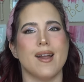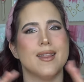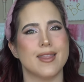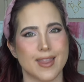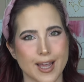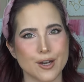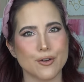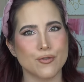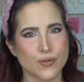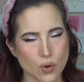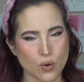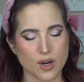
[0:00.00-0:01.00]
And then
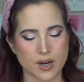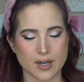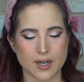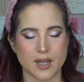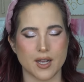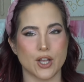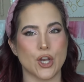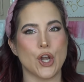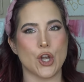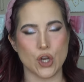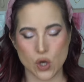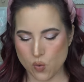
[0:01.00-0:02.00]
for
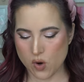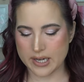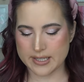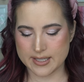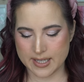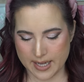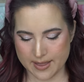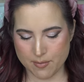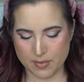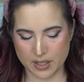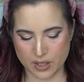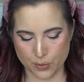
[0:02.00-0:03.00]
new ones in the
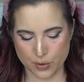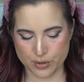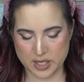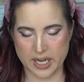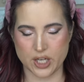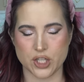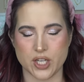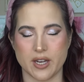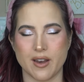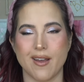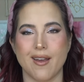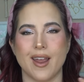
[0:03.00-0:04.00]
monthly
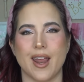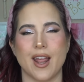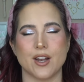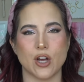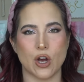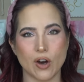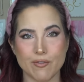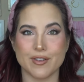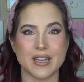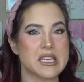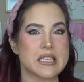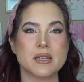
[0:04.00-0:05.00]
rotation and
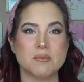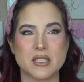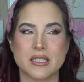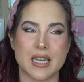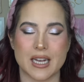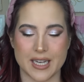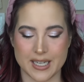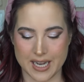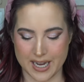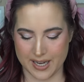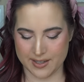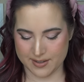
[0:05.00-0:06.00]
hopefully some sunny
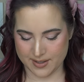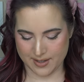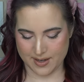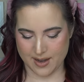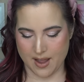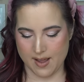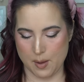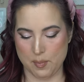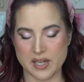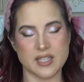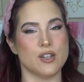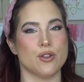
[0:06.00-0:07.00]
days, I
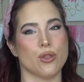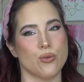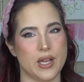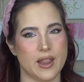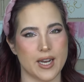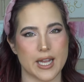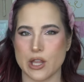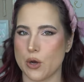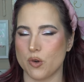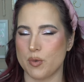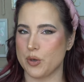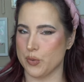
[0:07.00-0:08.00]
picked out three that I
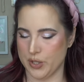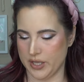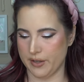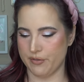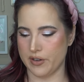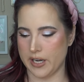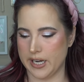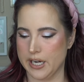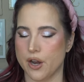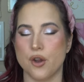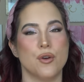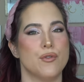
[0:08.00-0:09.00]
thought would be really
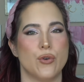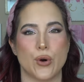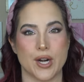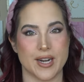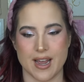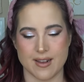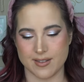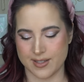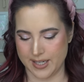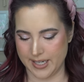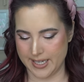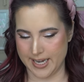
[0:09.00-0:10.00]
fun for nice
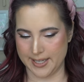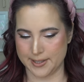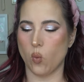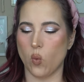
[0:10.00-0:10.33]
sunny days.